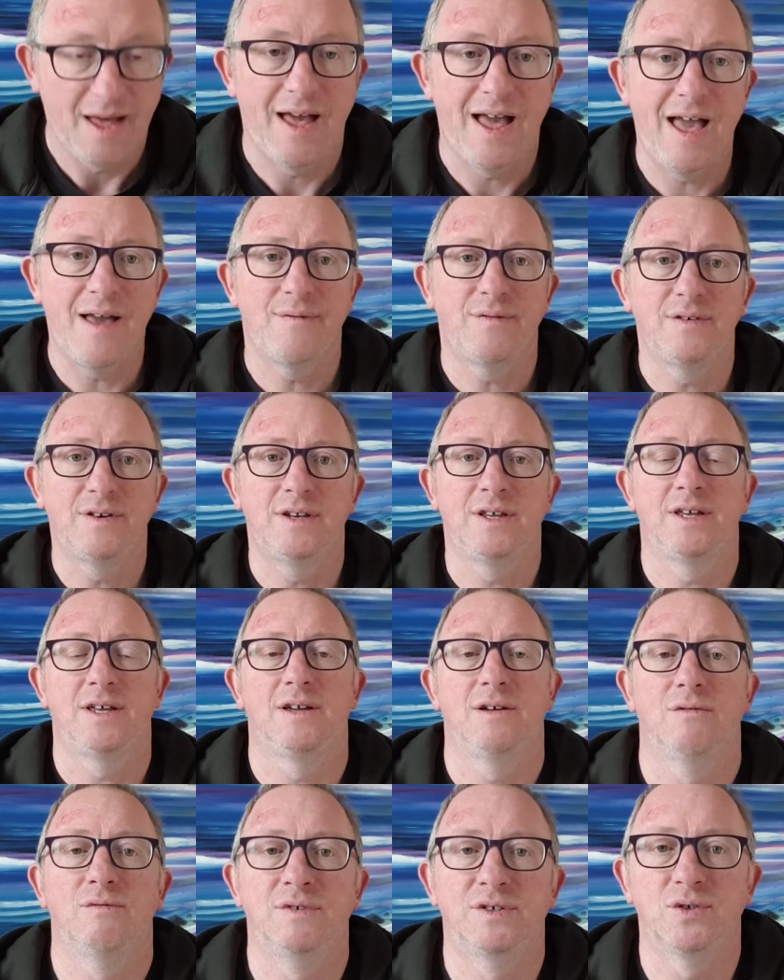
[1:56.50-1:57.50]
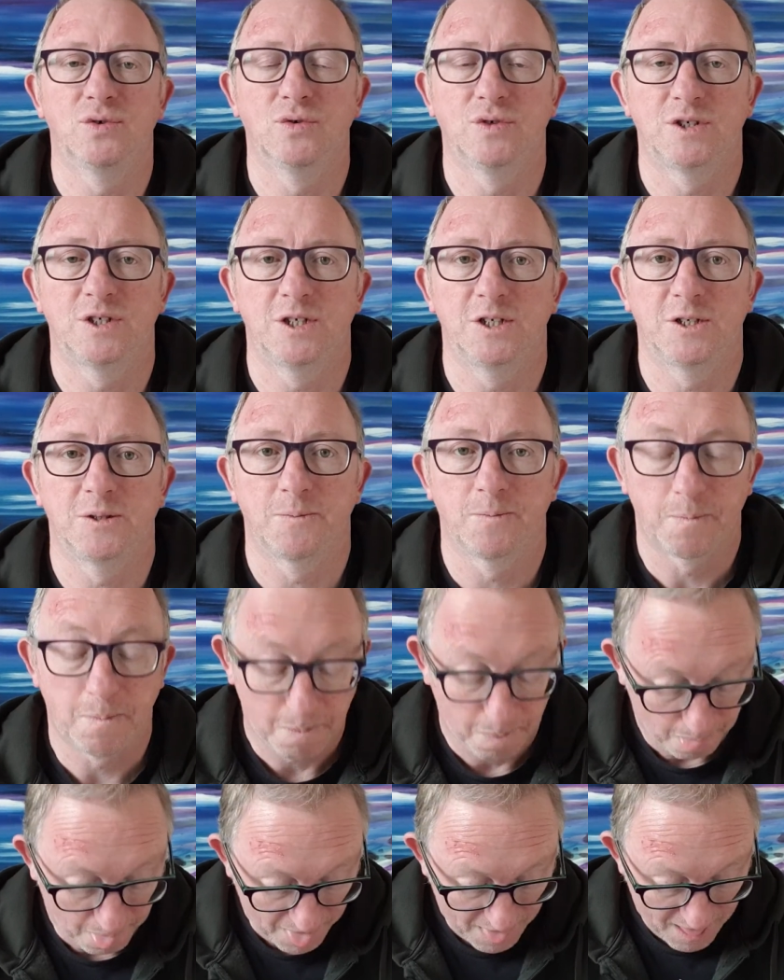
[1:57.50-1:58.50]
heavenly resources.
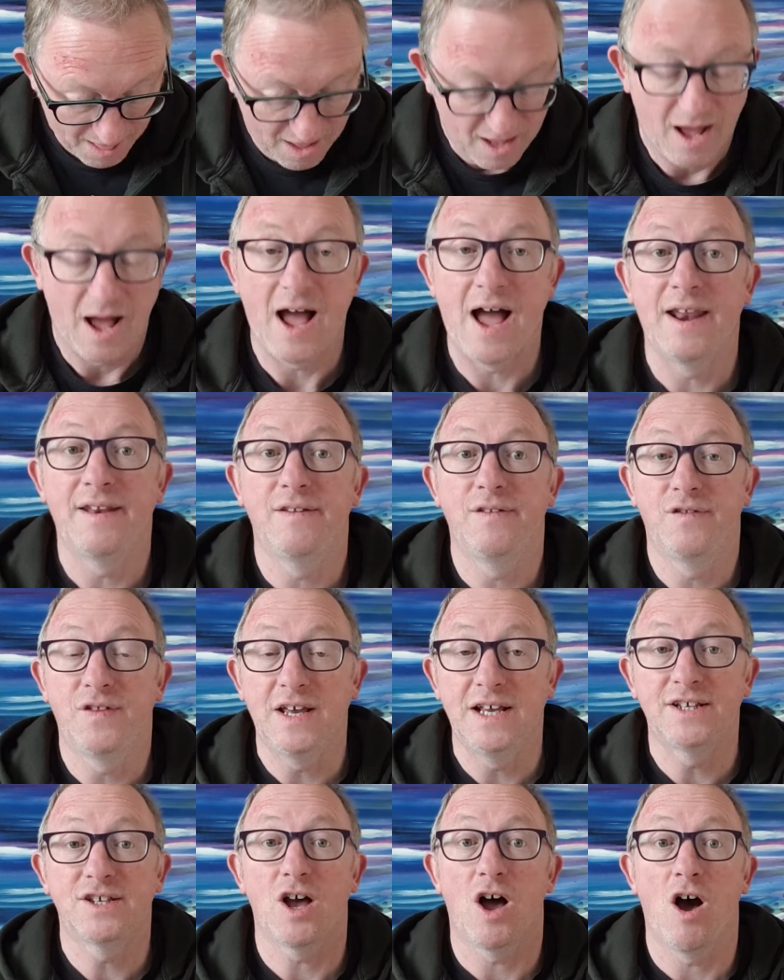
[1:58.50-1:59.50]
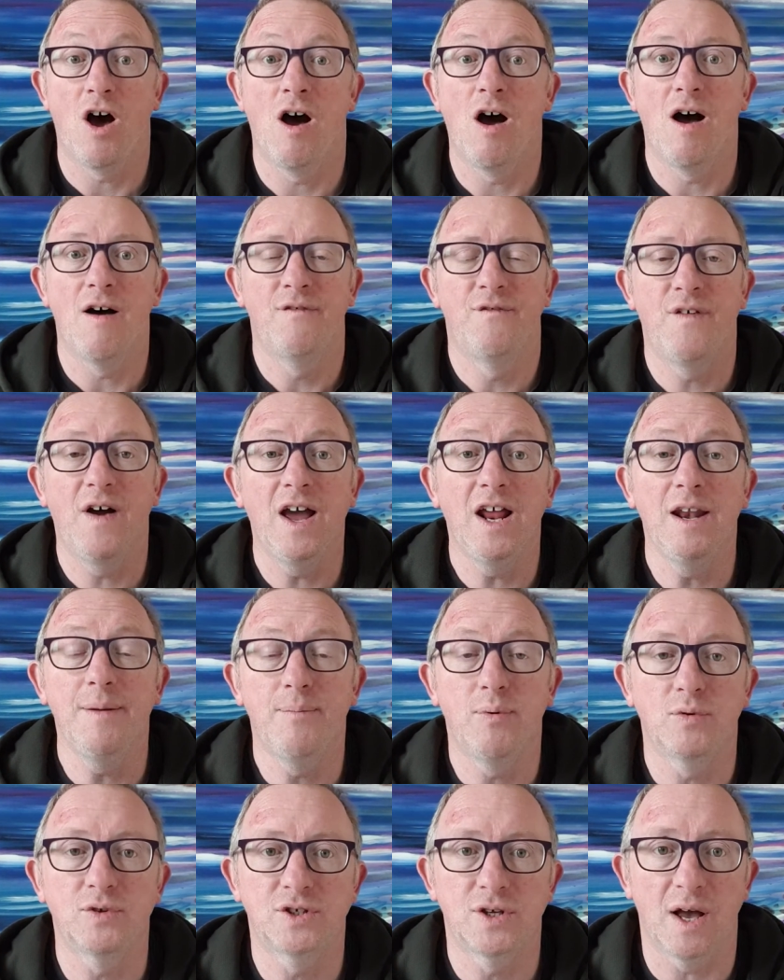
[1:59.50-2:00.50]
And these are
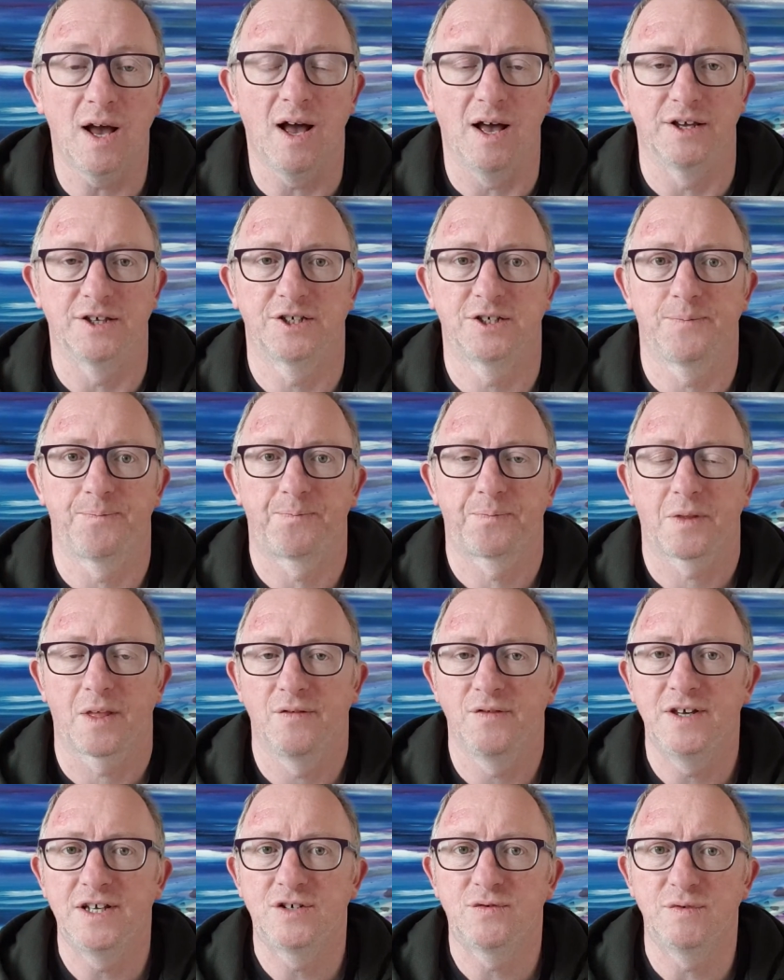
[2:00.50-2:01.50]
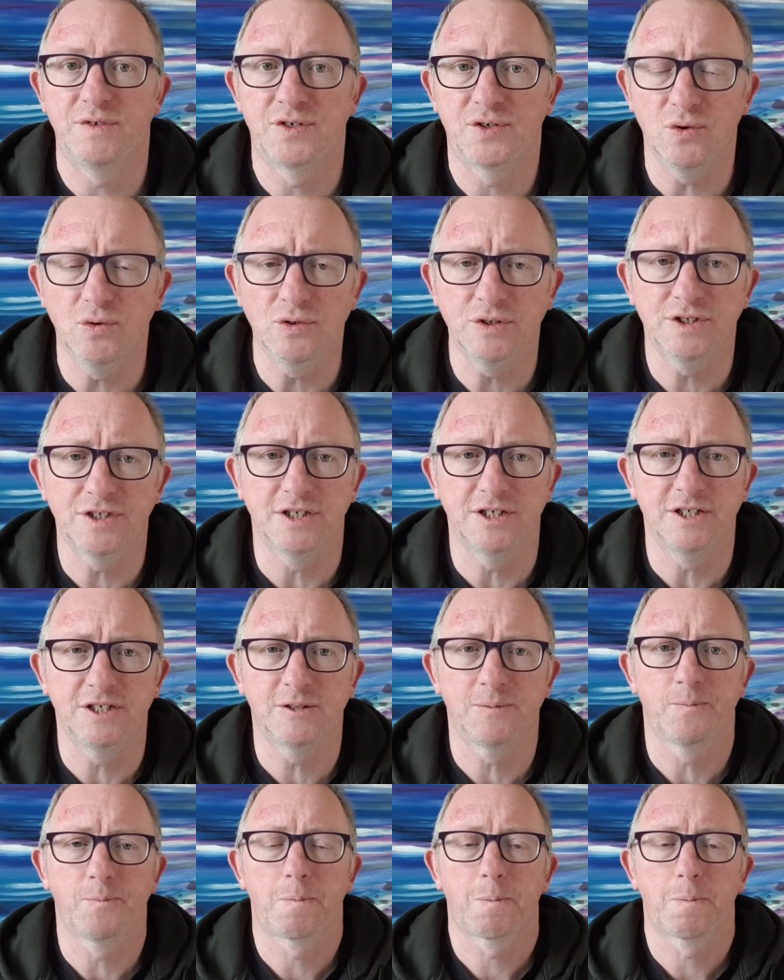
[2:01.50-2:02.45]
available to us. These resources